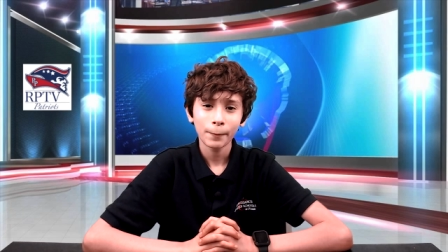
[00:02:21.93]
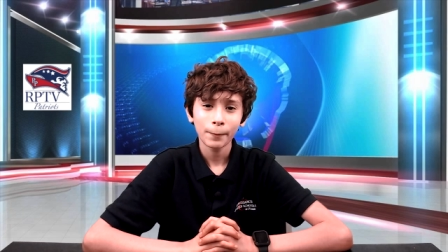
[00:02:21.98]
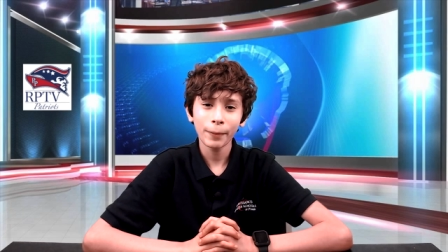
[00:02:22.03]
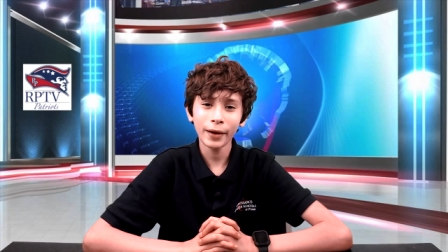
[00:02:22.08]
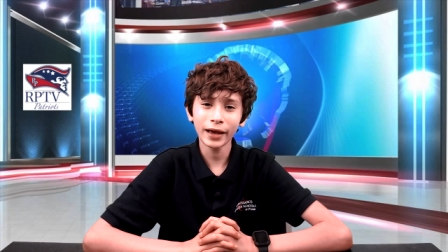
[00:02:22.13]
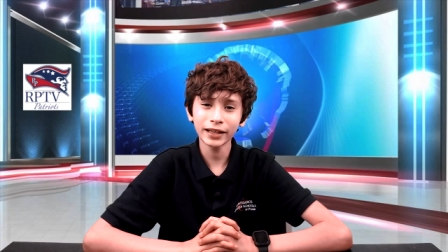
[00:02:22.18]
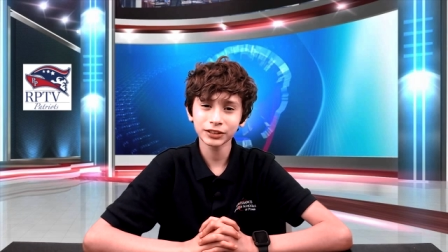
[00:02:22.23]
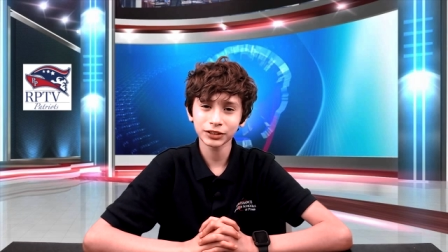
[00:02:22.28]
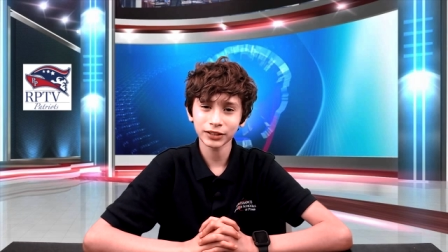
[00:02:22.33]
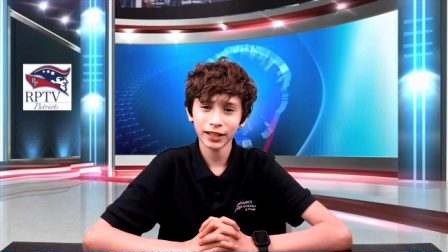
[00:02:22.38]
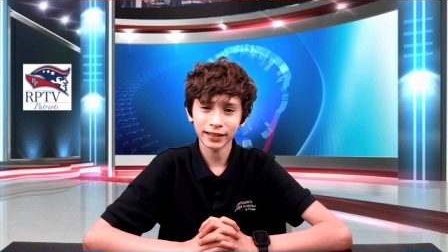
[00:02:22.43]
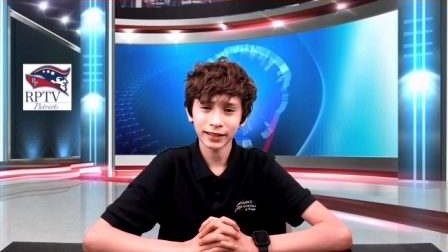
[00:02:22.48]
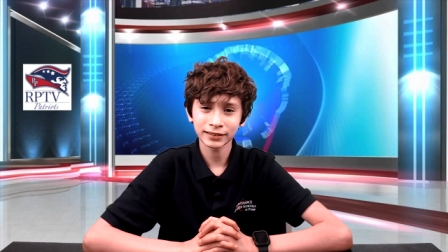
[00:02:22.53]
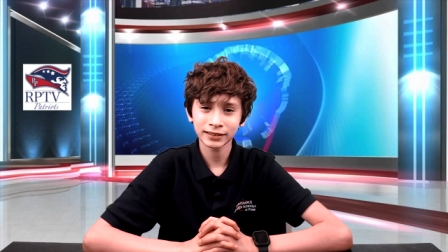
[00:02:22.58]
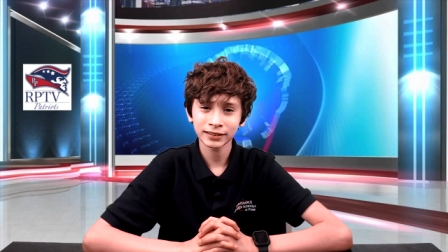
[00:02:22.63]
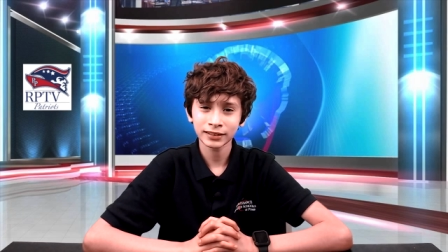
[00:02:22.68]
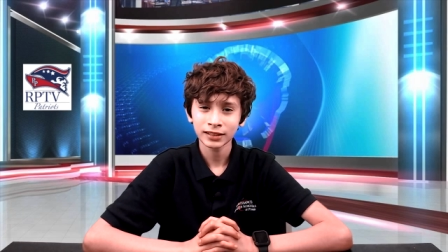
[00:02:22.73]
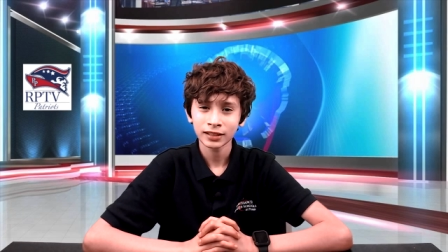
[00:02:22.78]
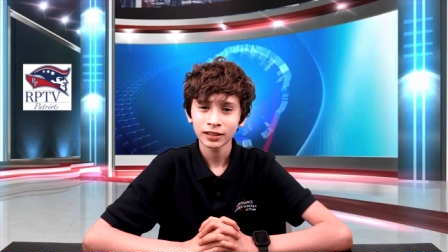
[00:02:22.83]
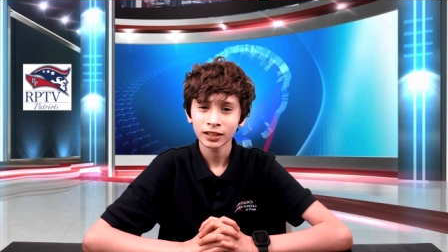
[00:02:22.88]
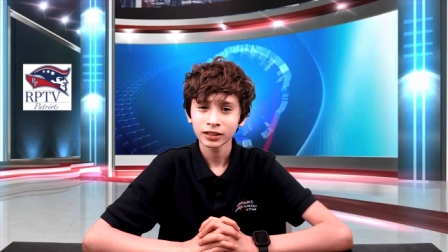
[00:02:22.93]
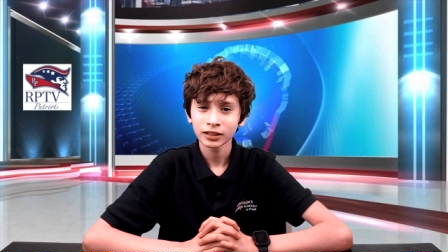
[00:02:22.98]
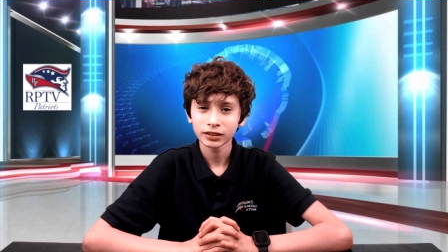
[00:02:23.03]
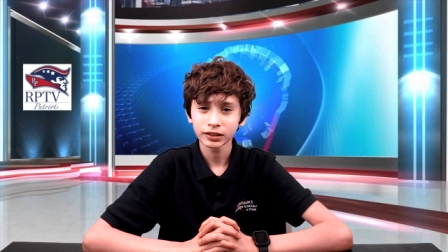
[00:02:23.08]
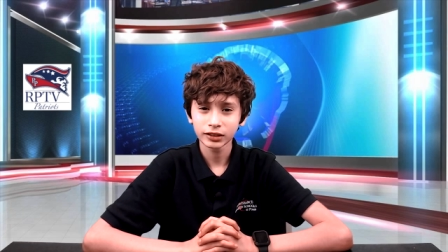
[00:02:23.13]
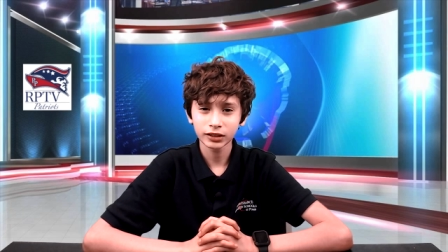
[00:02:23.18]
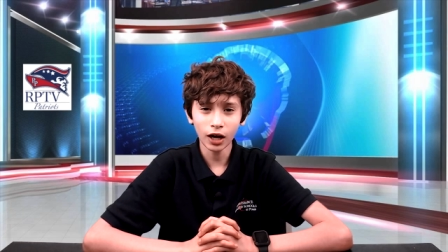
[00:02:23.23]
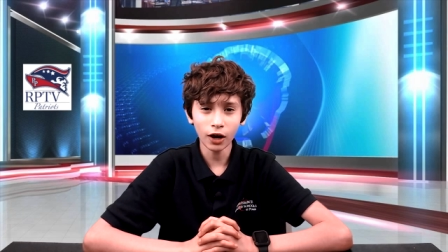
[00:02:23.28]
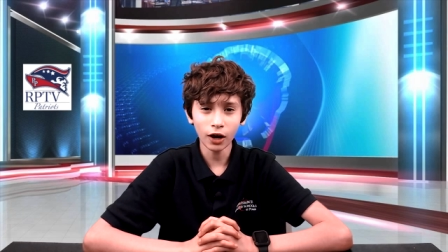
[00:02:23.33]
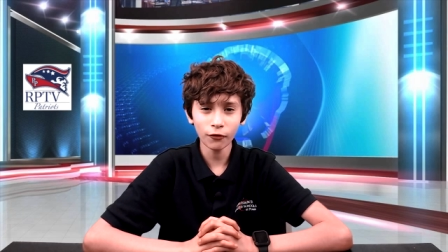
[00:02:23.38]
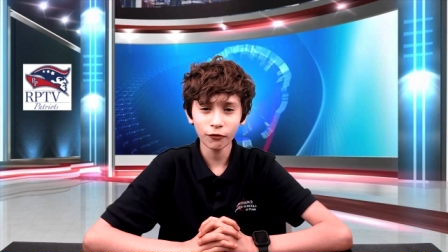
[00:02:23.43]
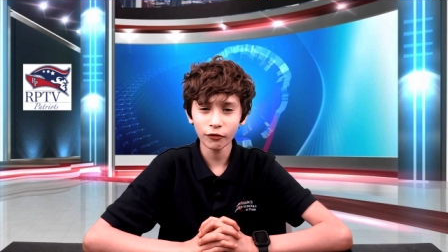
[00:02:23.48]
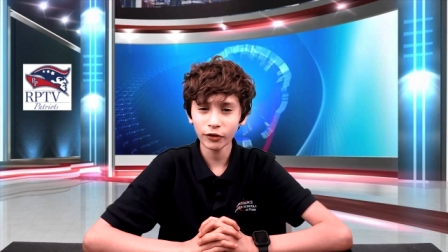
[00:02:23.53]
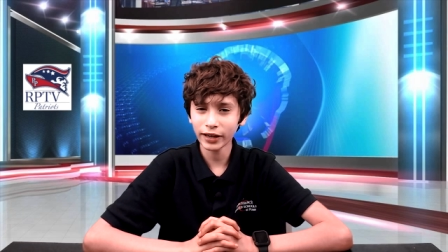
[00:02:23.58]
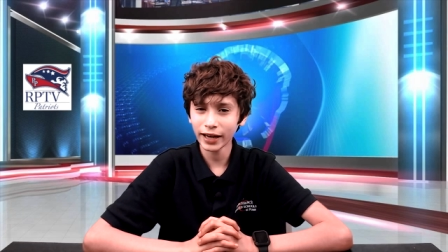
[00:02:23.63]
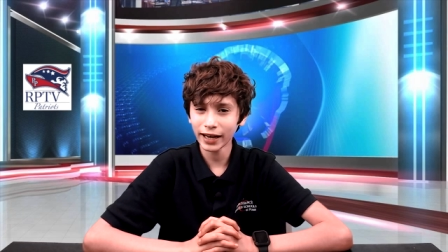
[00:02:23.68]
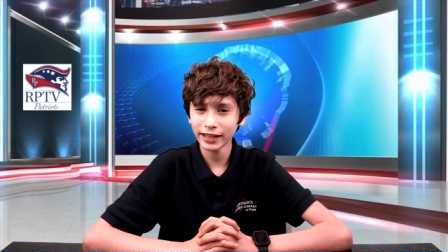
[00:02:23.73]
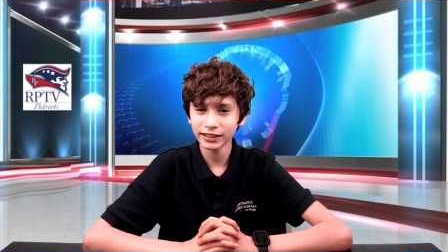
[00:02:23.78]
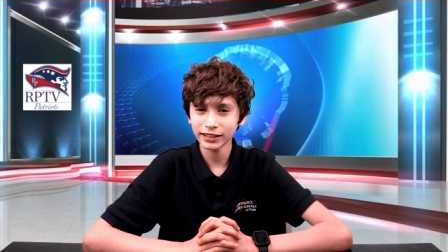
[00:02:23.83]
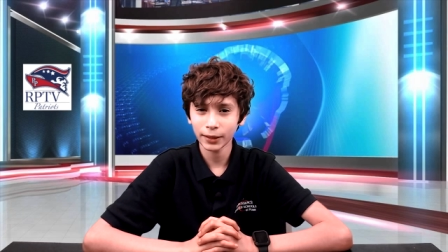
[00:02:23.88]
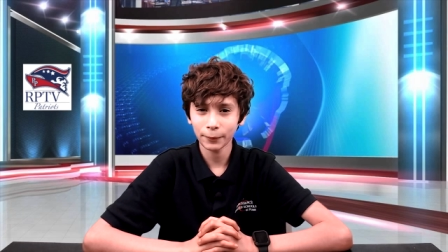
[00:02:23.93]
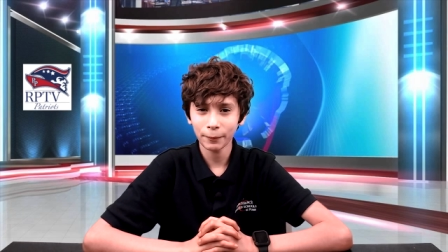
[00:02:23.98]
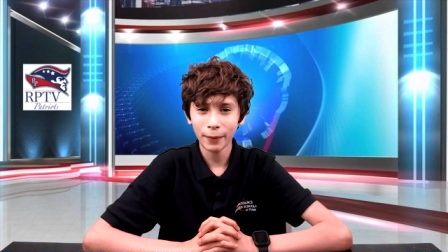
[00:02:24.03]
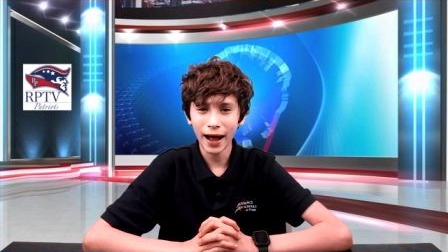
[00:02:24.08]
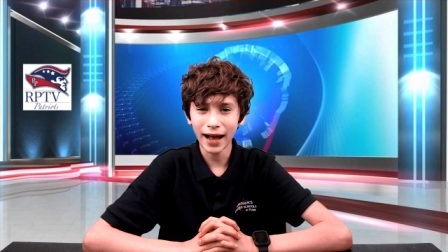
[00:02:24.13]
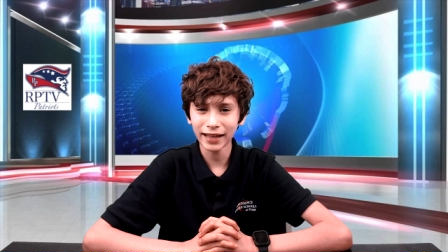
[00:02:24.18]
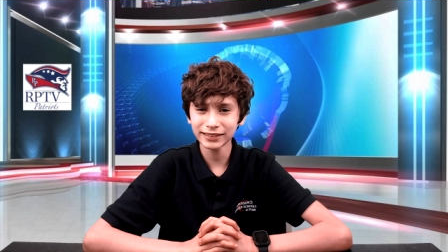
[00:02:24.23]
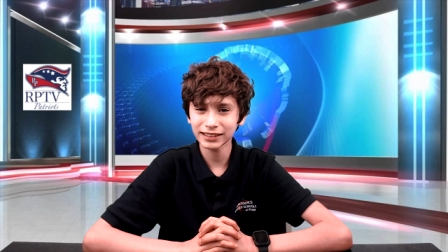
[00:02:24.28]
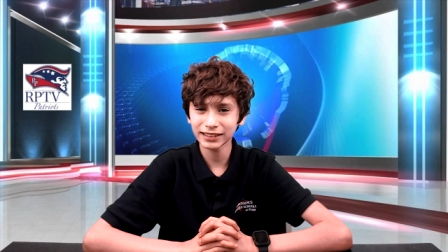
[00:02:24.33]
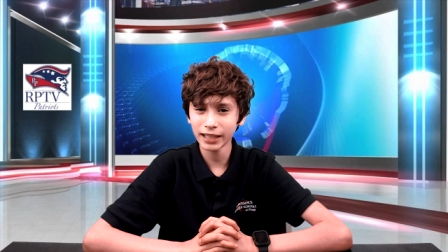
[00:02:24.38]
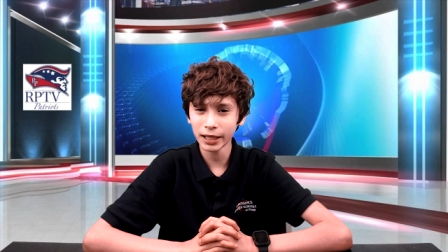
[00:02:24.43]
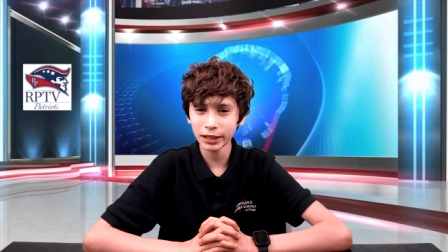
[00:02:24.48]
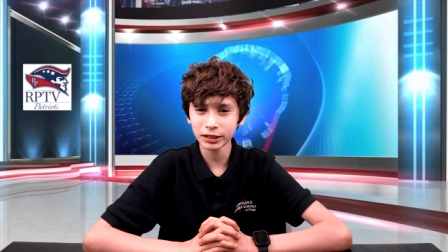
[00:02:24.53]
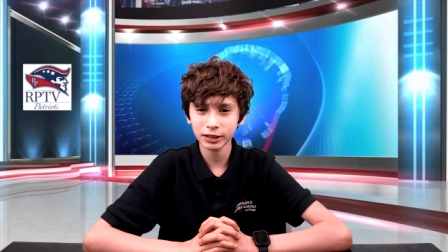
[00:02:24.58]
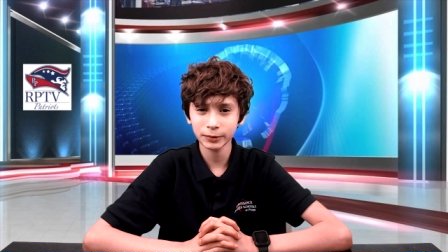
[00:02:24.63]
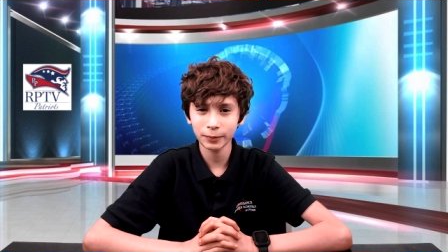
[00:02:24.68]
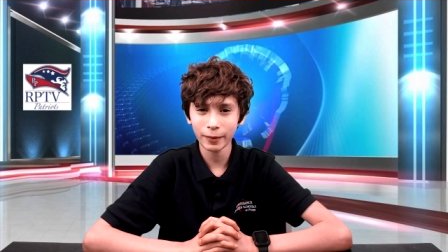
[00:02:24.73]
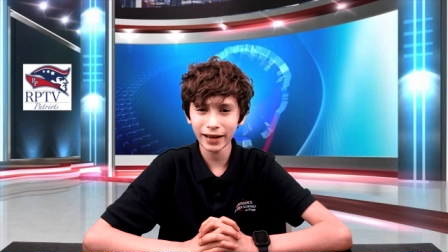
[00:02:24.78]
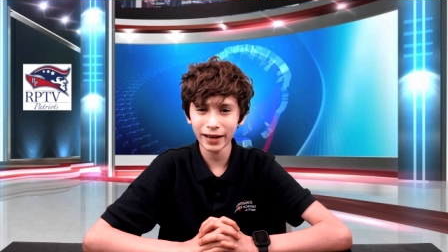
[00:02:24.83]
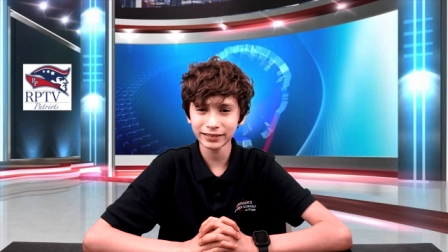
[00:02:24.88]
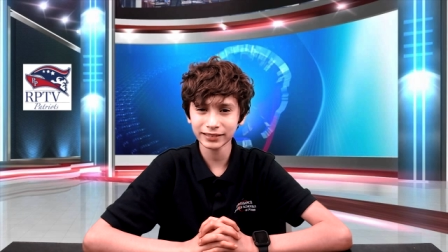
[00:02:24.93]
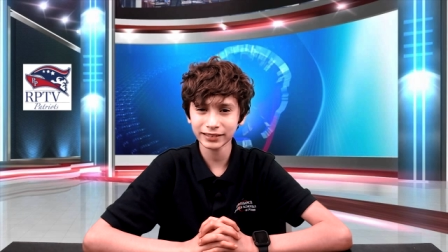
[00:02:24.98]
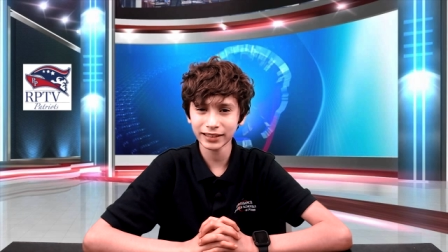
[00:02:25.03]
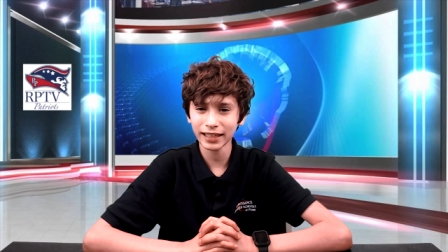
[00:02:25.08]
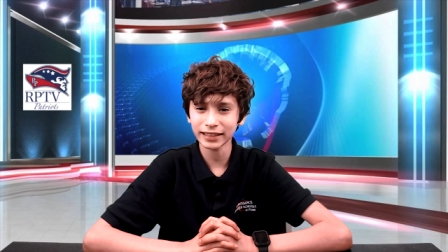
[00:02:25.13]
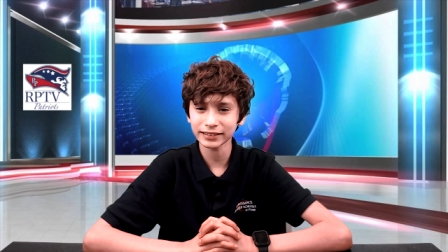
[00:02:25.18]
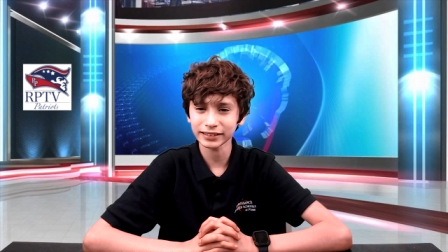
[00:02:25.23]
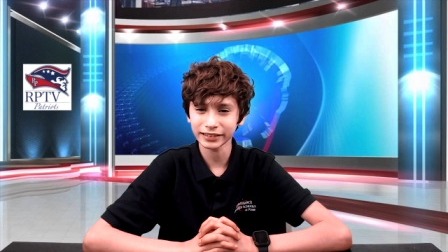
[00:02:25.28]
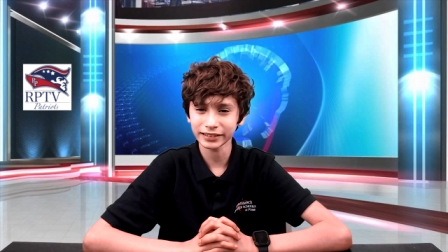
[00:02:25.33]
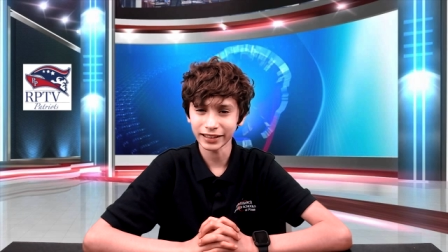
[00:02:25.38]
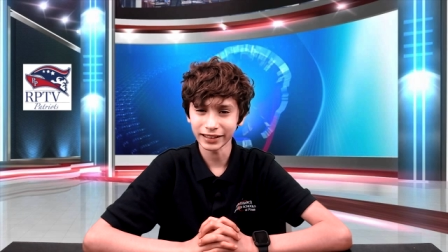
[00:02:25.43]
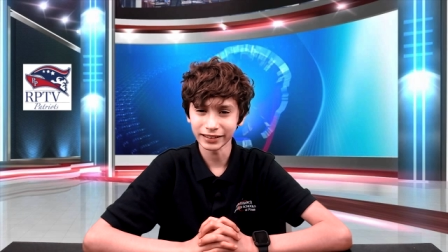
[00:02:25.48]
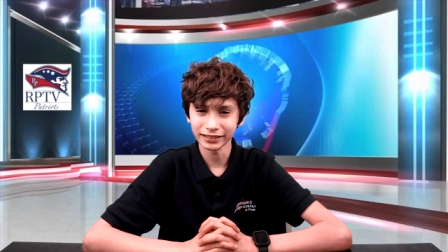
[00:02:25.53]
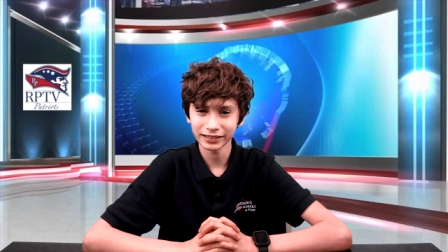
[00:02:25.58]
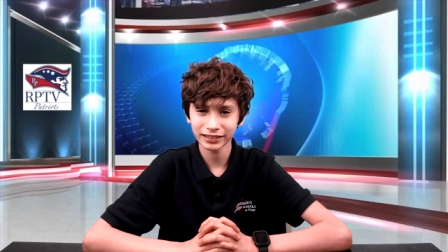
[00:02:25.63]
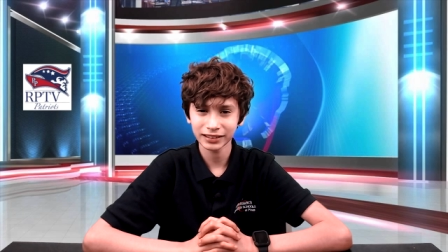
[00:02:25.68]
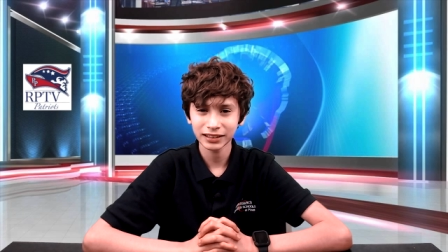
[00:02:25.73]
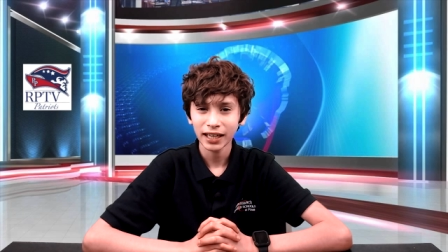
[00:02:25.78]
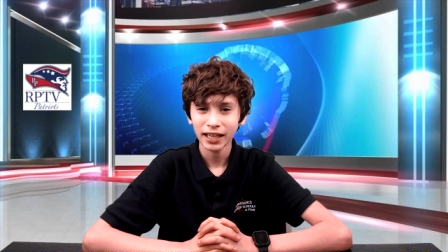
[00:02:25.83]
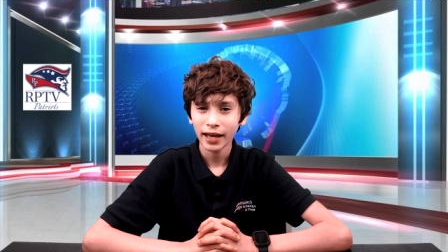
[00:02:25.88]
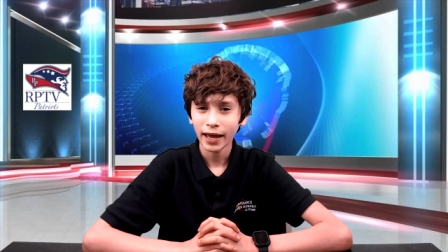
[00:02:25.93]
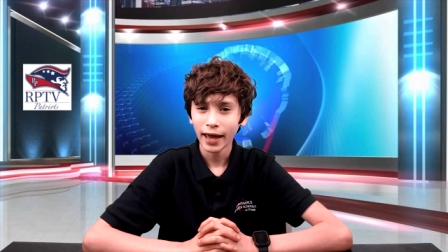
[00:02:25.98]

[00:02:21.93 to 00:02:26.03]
Patriots, don't forget your past expectations.